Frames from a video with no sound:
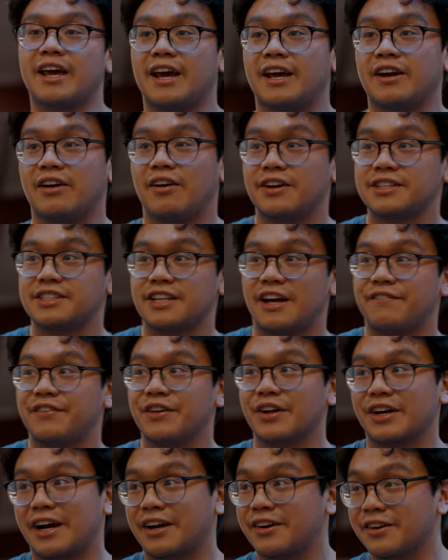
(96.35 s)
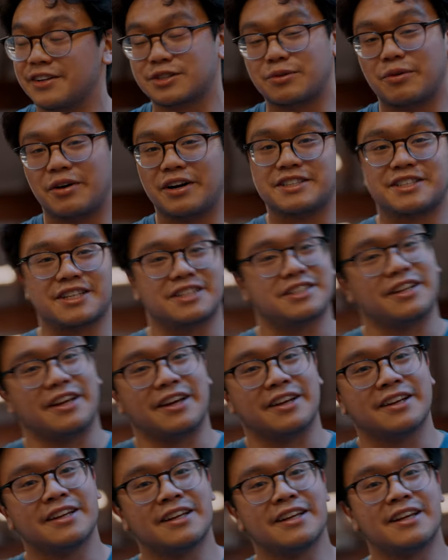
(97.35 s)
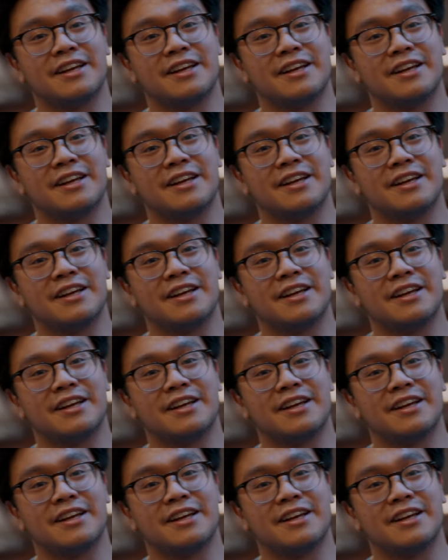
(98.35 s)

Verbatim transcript: And honestly, I feel like I could have squatted six today.